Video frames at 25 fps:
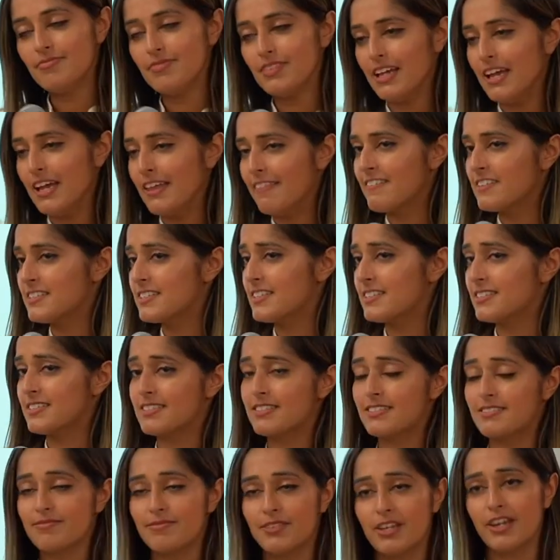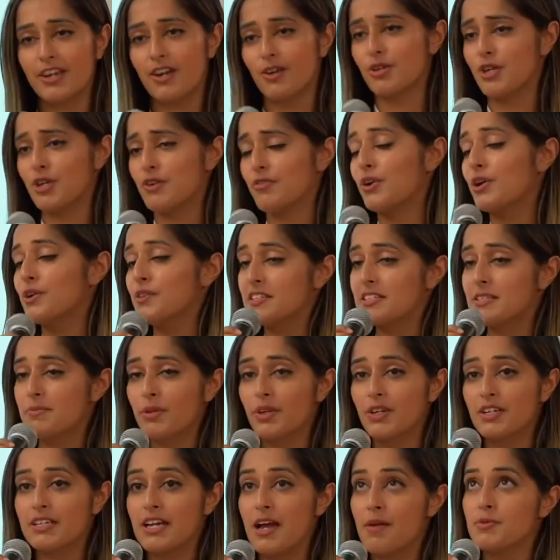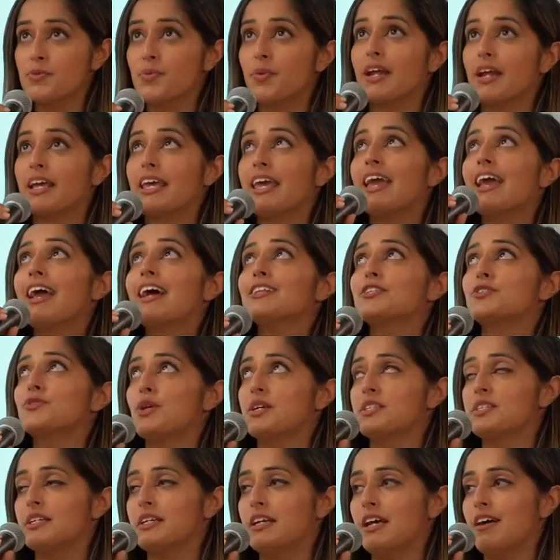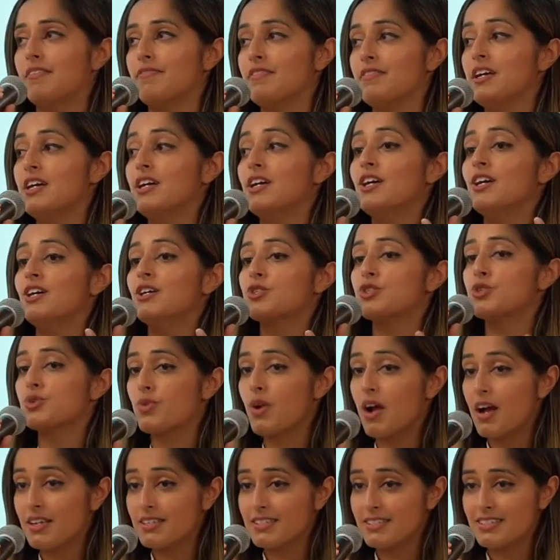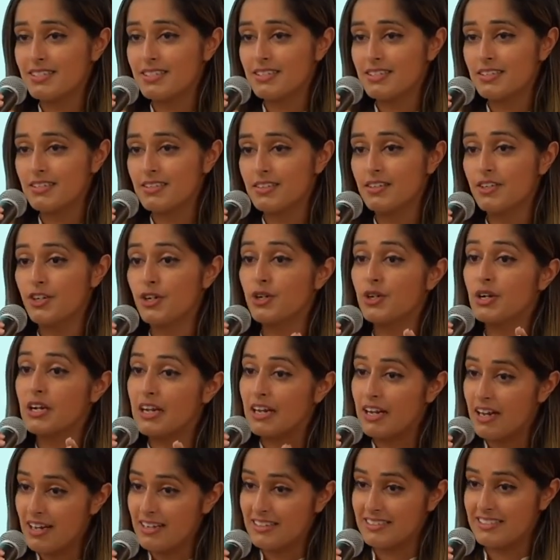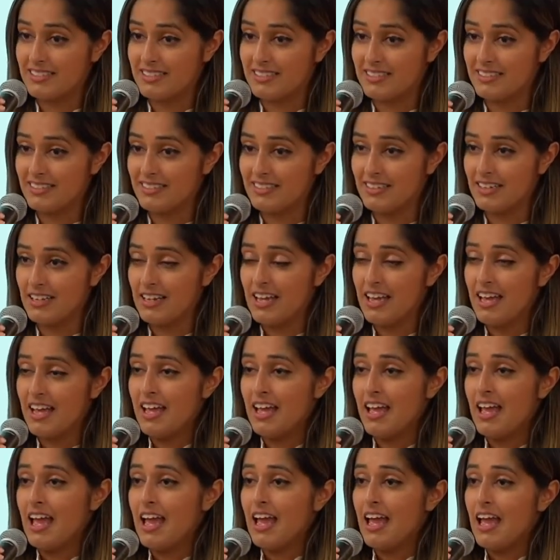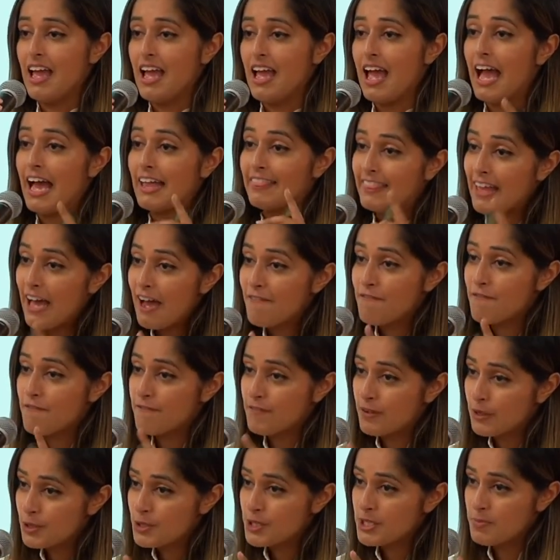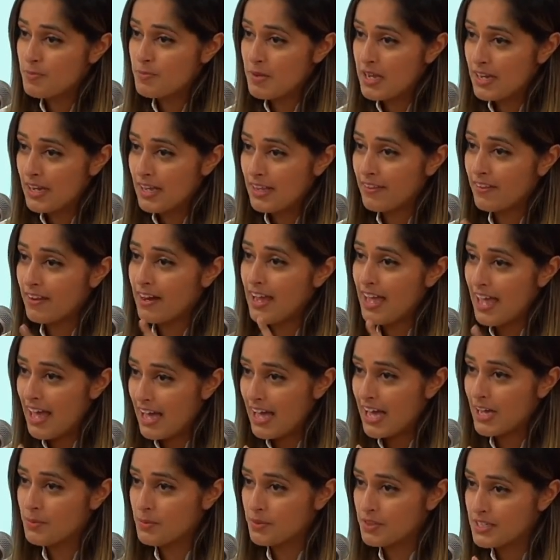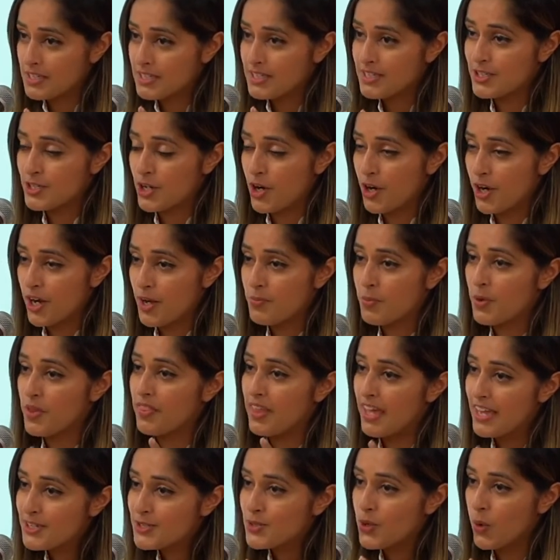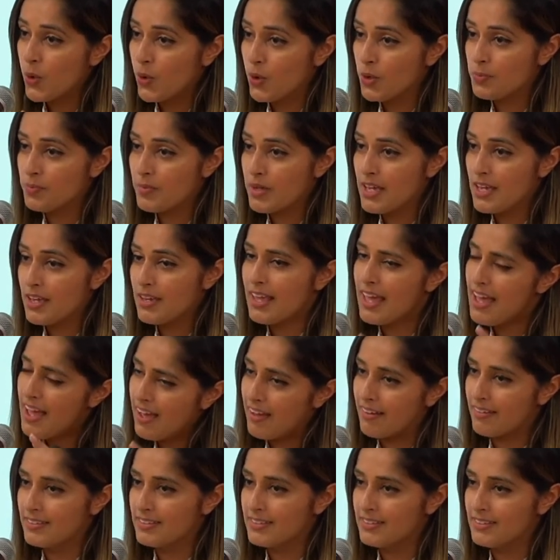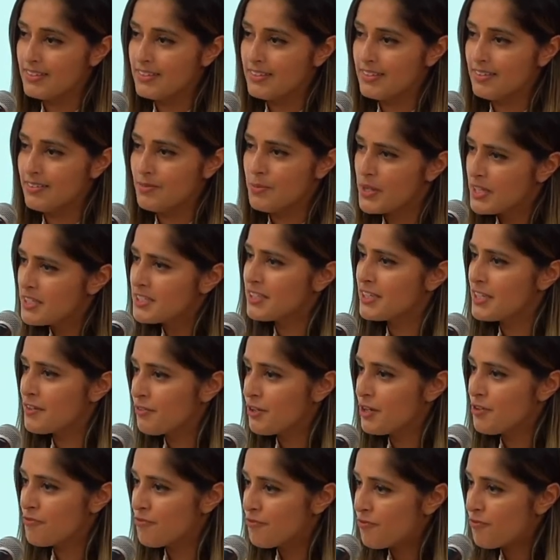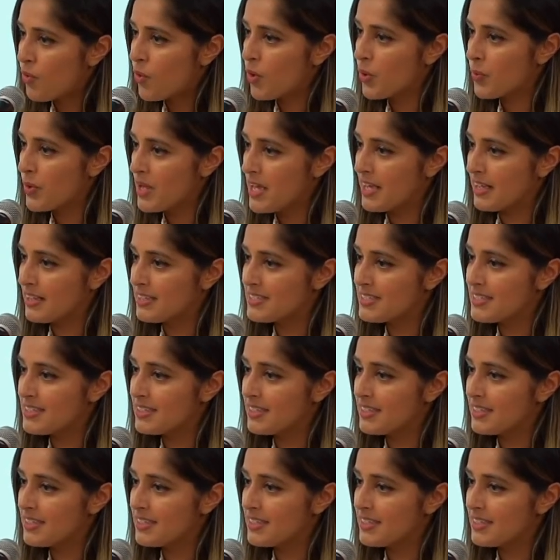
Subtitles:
and this is, you've heard this a million times, but I can't stress it enough, trust your gut. At that first meeting that I had with this startup, when they told me, yeah, we can deliver it in 4 weeks,